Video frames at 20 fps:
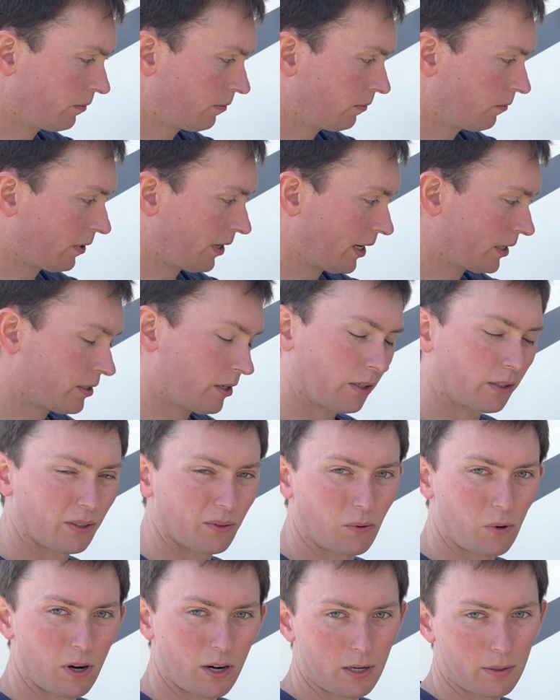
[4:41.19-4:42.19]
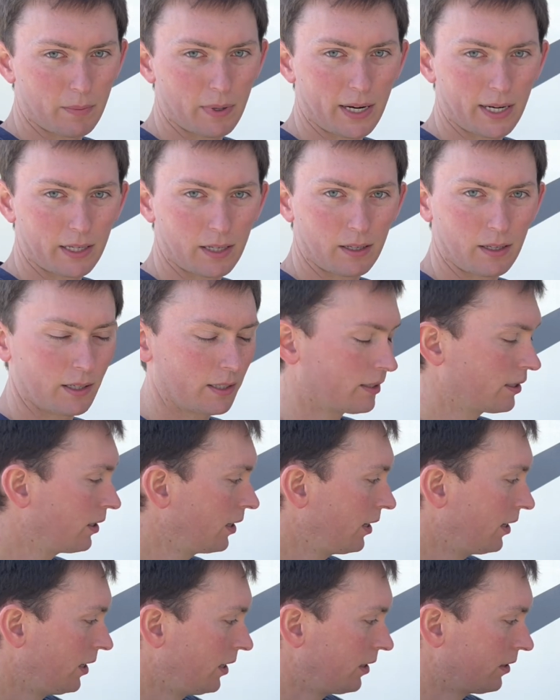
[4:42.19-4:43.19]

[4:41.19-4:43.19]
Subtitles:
When I turn the water back on,